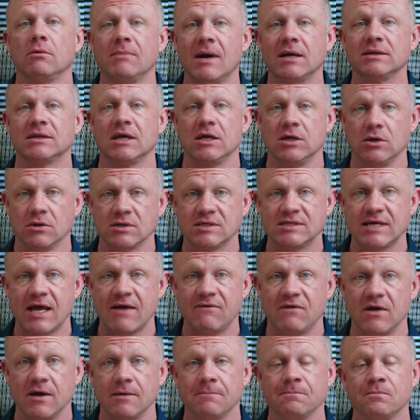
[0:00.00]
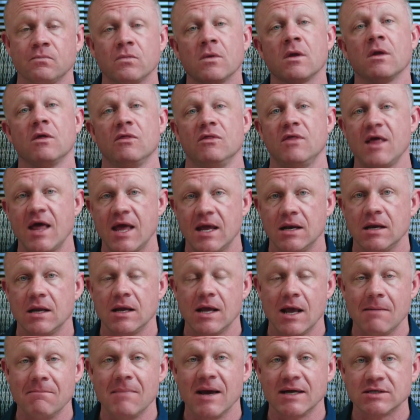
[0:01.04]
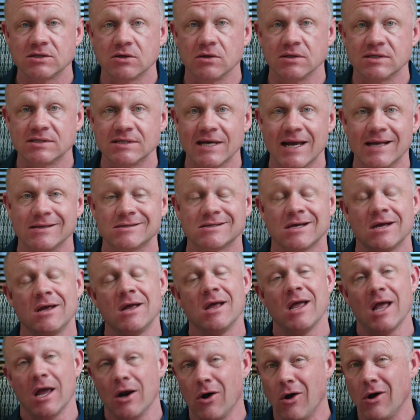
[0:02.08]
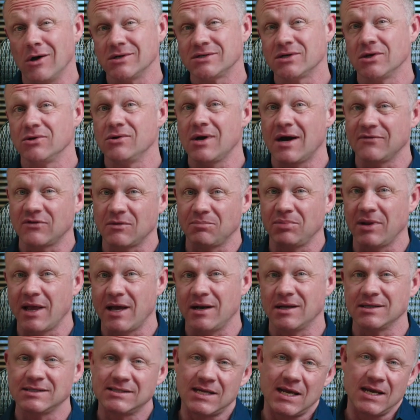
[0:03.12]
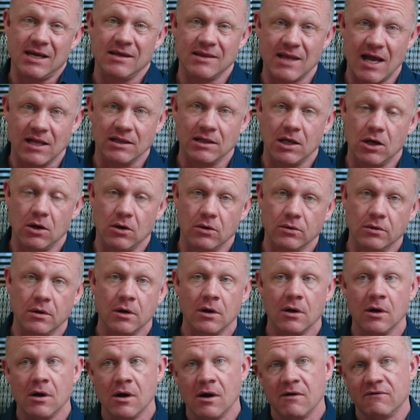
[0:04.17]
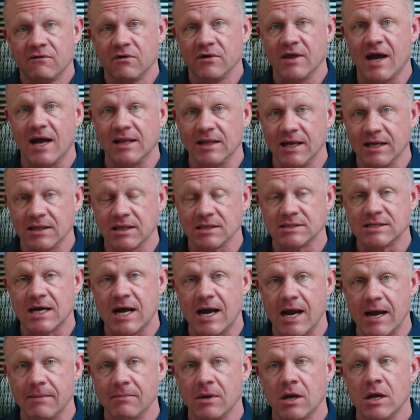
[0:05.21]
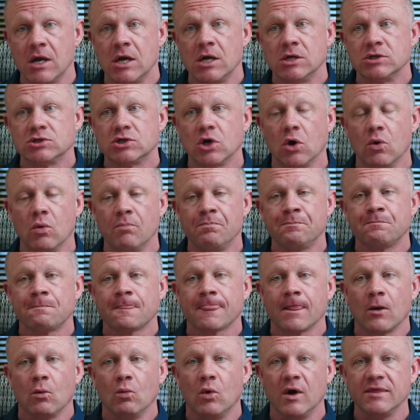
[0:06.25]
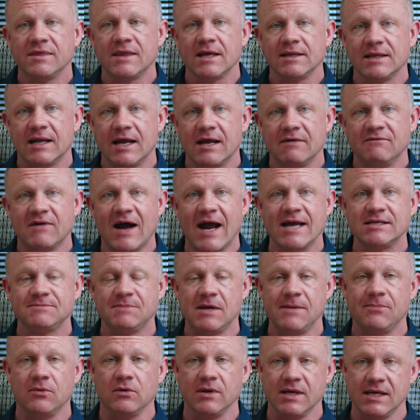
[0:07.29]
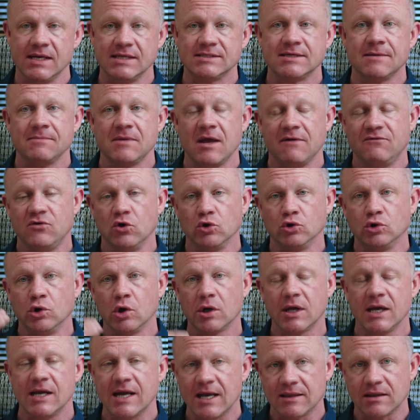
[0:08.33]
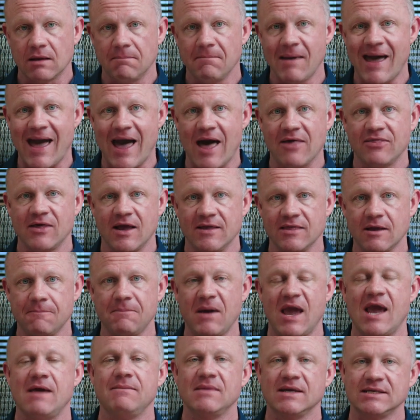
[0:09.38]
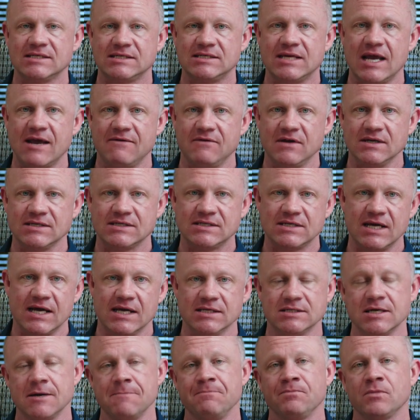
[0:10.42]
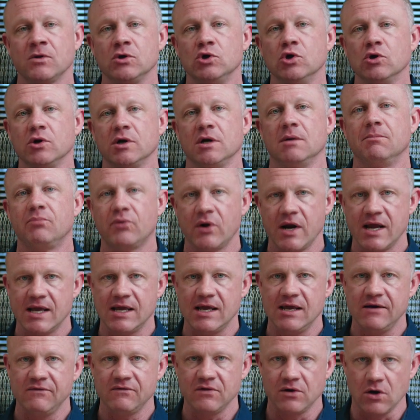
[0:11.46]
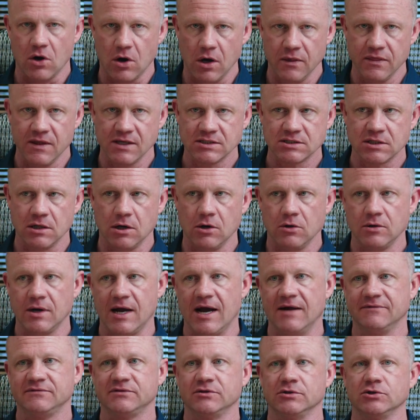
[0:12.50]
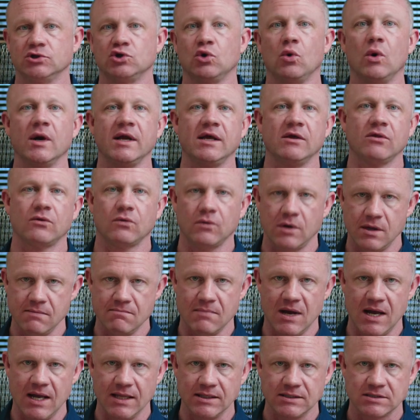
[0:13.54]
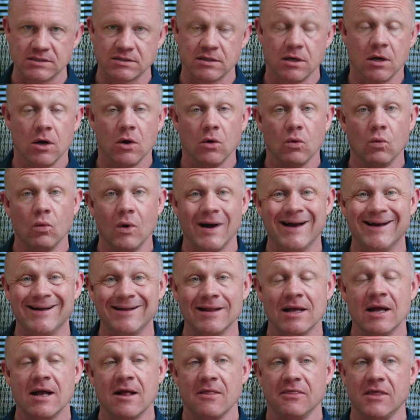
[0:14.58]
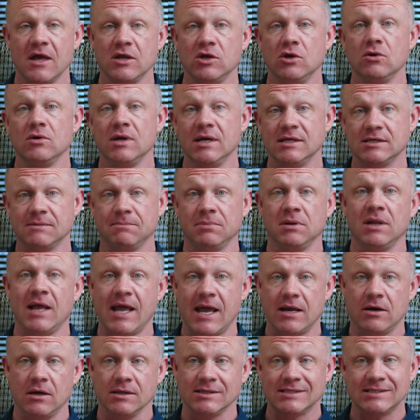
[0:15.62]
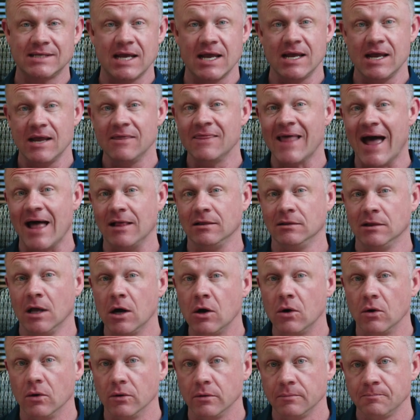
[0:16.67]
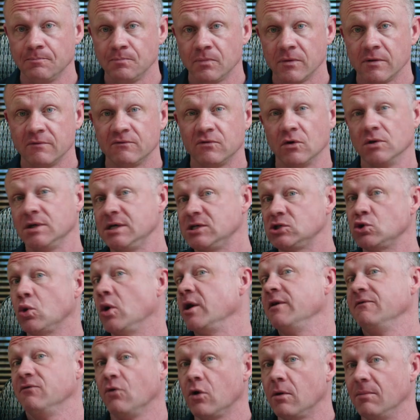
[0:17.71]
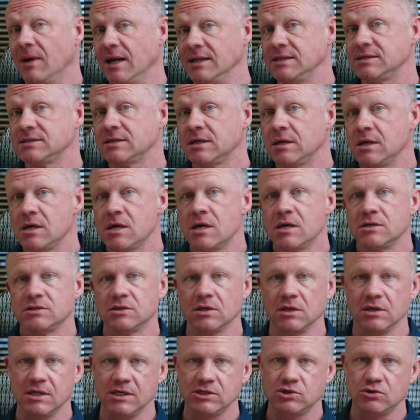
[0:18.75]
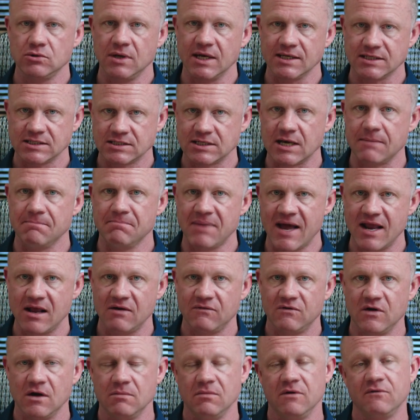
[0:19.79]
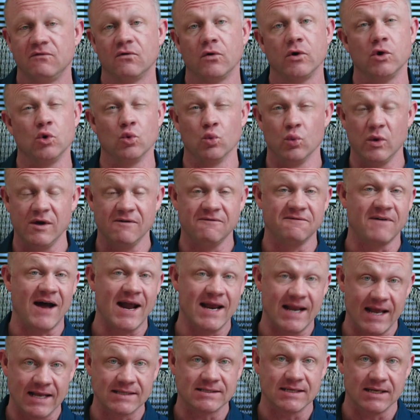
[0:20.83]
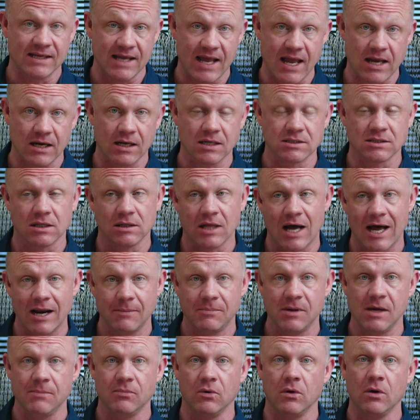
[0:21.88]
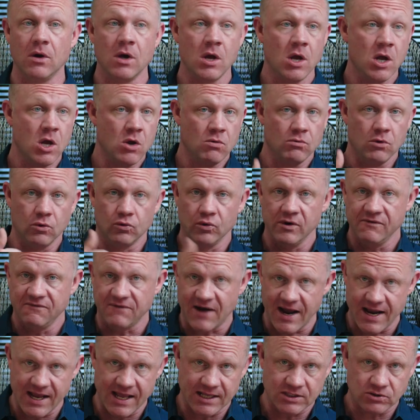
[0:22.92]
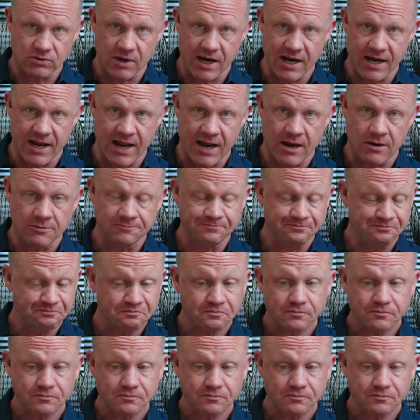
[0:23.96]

amount that you're saving, then it makes good sense. And also you have to plan on staying in that loan for that length of time. So one thing that I advise people is if you're looking at the math and the payment savings says you're going to break even on this loan after 23 months, well, then you need to plan on staying in that loan for at least 24 months. So at least you get some benefit before you refinance again, because a lot of people will refinance right now,